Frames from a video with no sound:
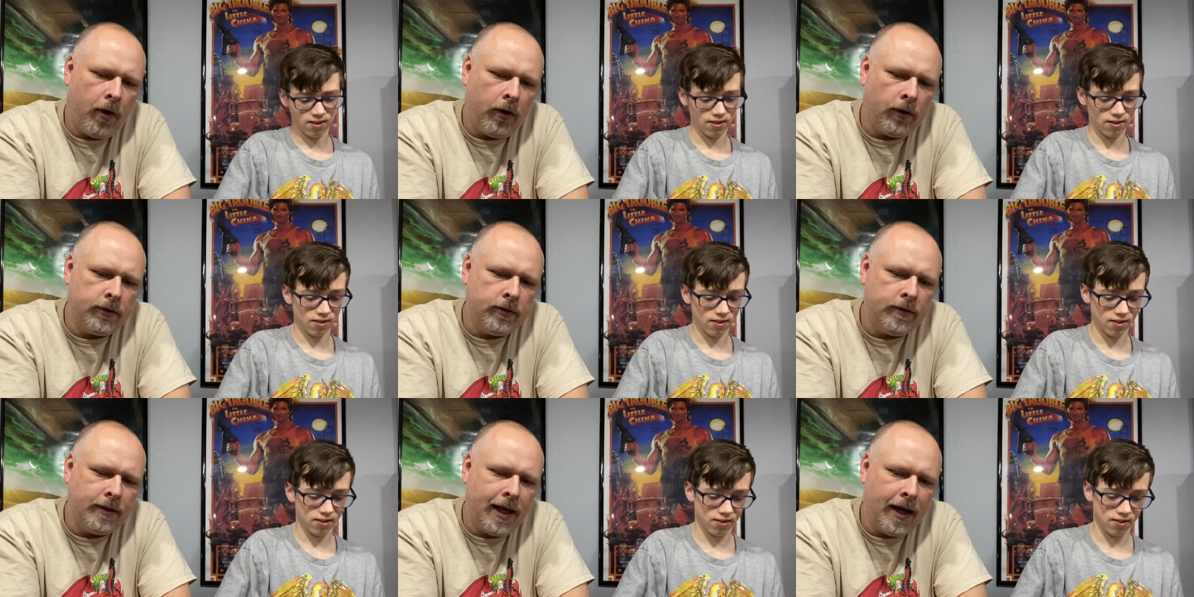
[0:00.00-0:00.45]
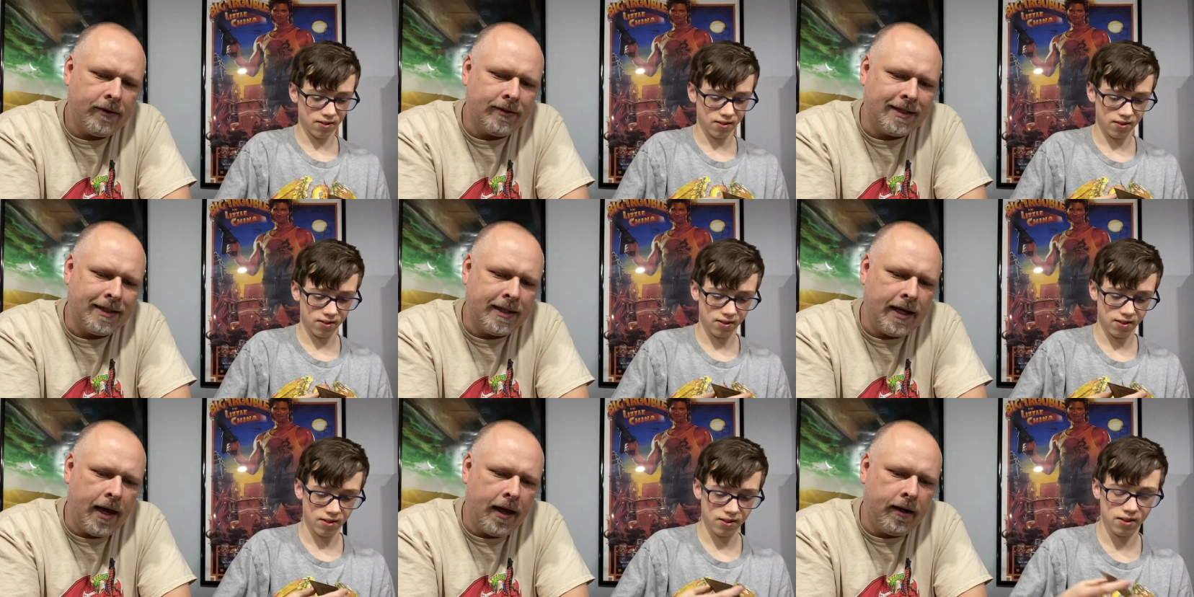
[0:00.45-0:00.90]
Speaker 1: two thousand
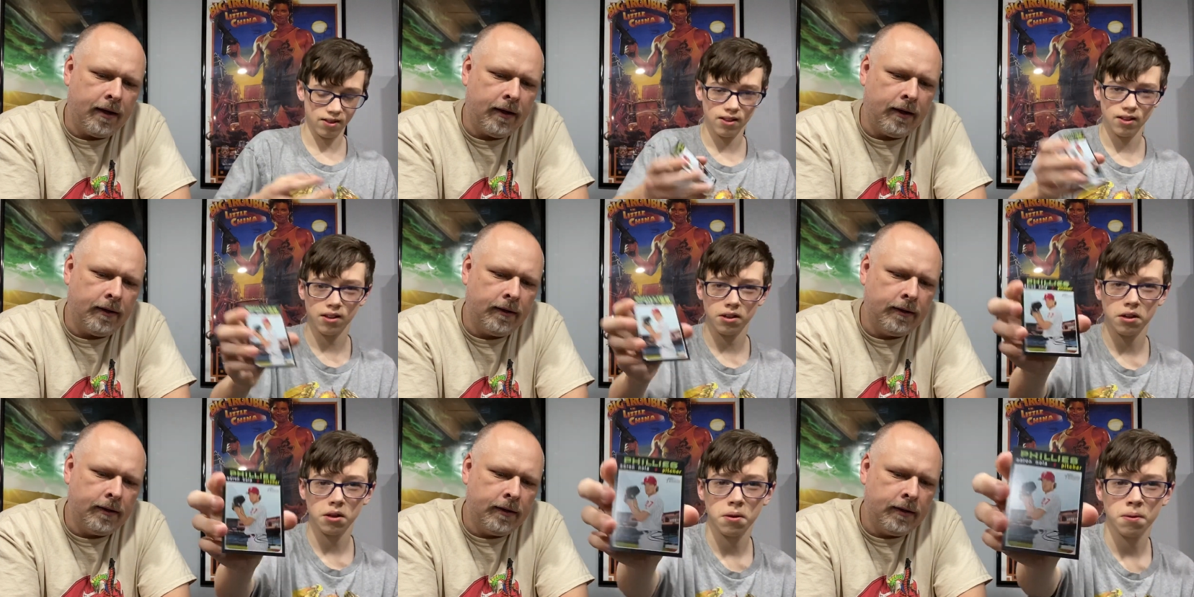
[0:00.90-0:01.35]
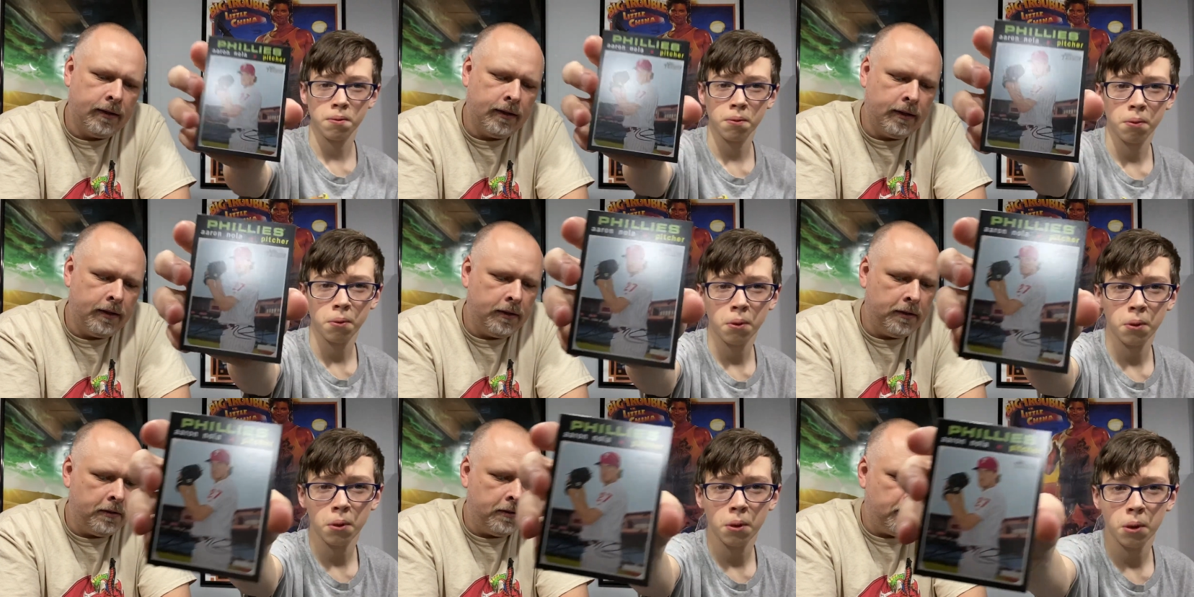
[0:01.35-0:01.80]
ten, huh?
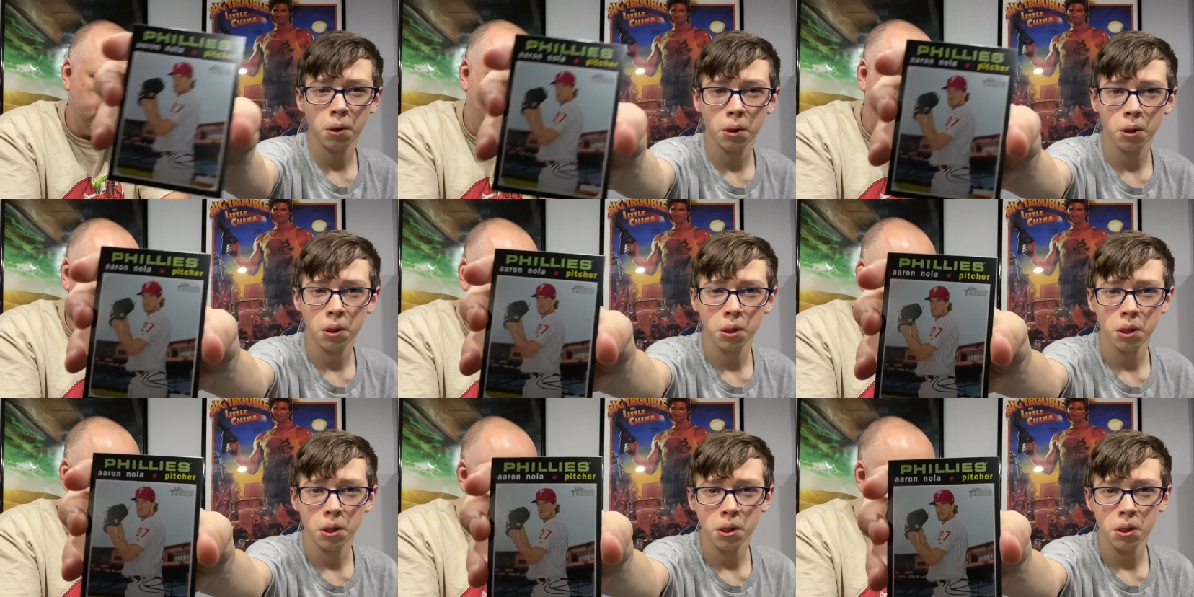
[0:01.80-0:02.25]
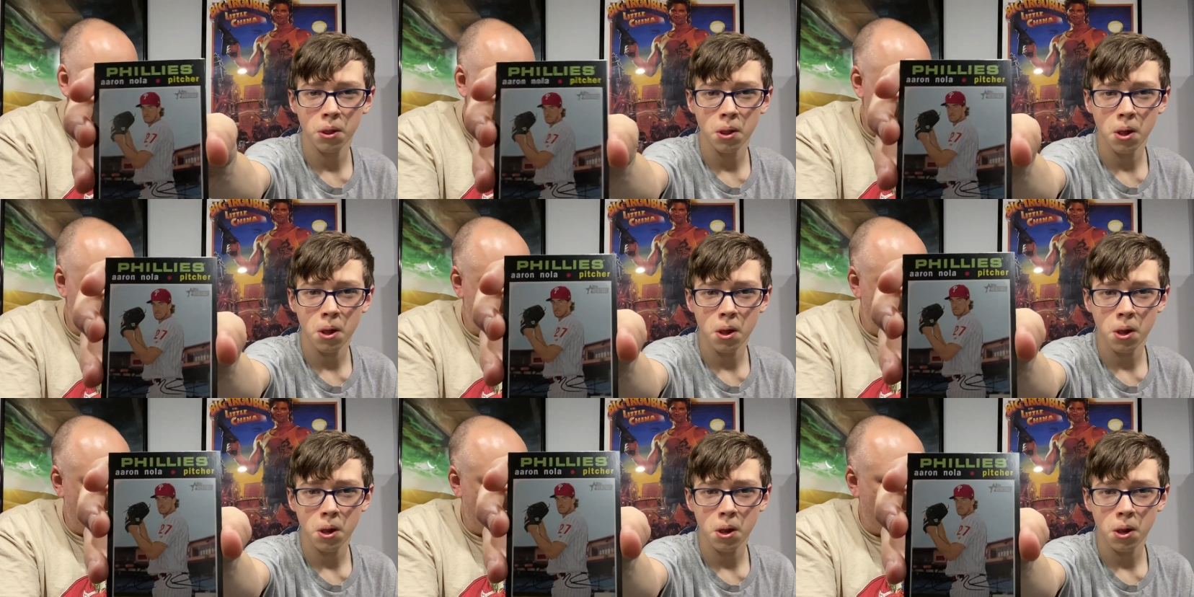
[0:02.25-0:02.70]
No, he, he didn't
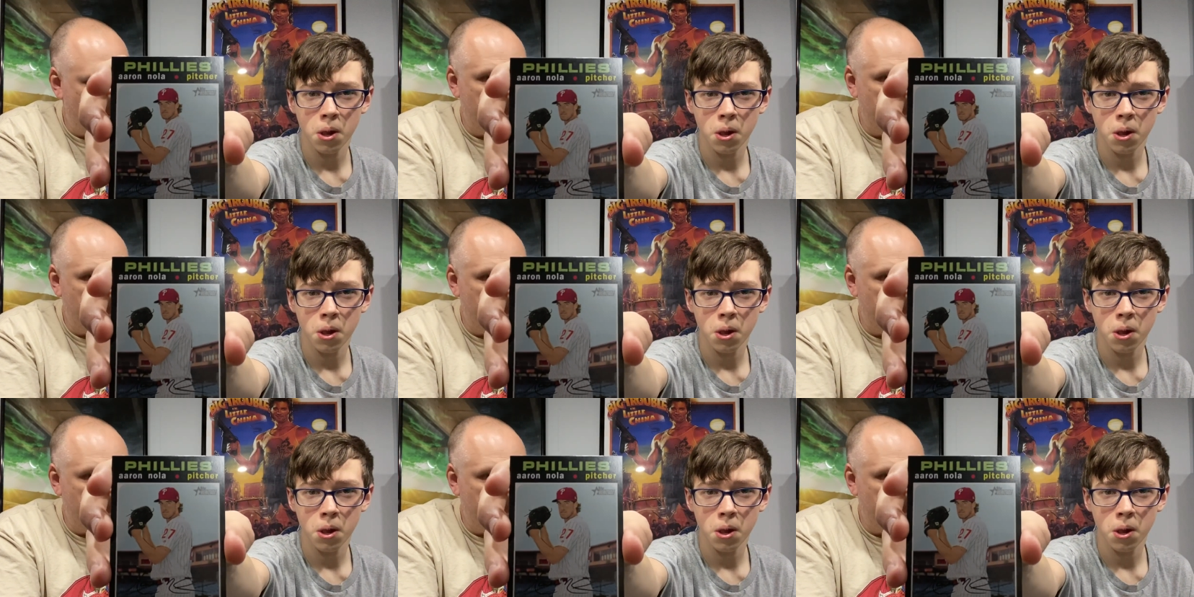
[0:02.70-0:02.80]
look that